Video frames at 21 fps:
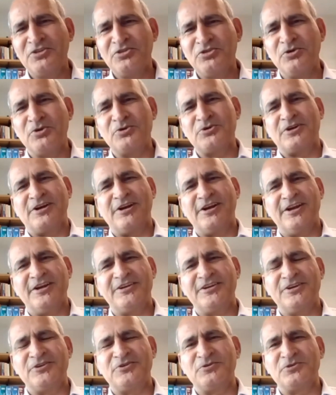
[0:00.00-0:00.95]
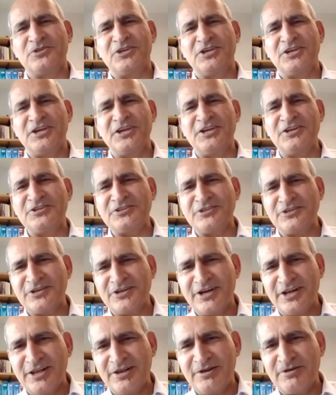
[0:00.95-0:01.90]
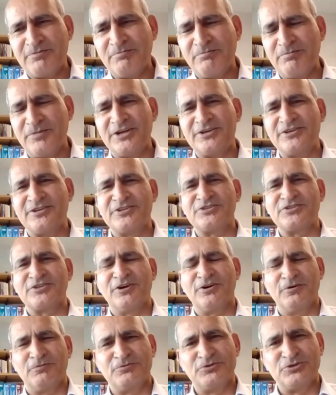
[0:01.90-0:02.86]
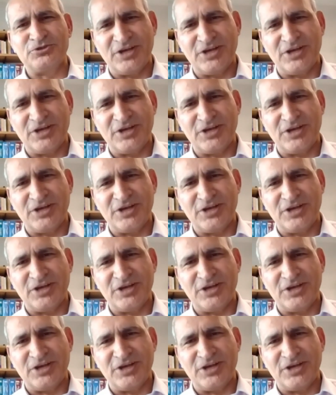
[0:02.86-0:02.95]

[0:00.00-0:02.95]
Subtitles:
not related to the internal matters of